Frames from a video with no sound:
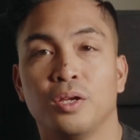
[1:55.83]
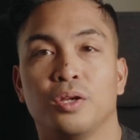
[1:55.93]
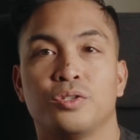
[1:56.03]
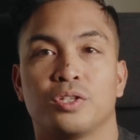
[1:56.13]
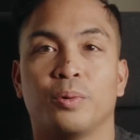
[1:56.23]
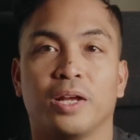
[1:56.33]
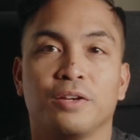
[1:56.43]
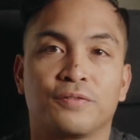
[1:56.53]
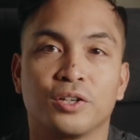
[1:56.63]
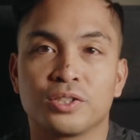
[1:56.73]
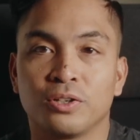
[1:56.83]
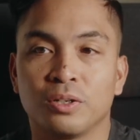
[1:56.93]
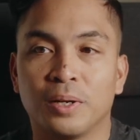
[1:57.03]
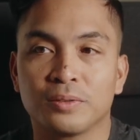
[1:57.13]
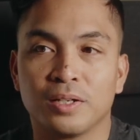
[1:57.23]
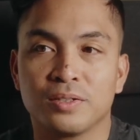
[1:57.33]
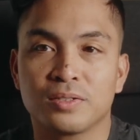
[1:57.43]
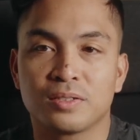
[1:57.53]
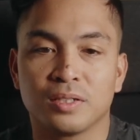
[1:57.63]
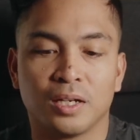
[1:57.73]
So when I first heard about
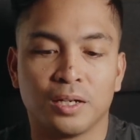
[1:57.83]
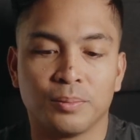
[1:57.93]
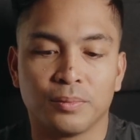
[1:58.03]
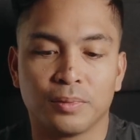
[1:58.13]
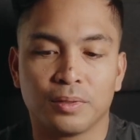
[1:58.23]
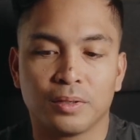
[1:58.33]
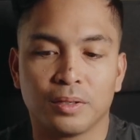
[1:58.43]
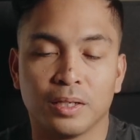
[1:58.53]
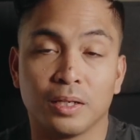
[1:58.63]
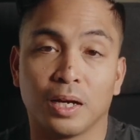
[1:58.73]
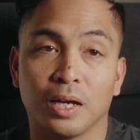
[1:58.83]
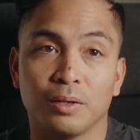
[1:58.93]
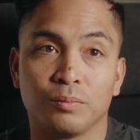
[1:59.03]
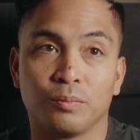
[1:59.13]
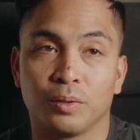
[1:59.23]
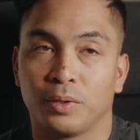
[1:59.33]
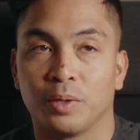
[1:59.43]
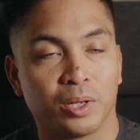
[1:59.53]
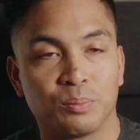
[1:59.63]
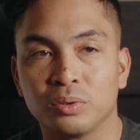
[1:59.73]
this, and when
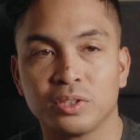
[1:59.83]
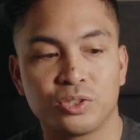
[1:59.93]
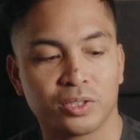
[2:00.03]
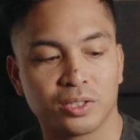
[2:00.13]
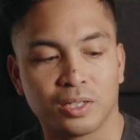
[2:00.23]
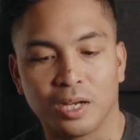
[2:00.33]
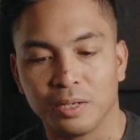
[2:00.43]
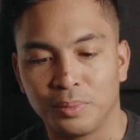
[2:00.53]
I pulled the trigger, I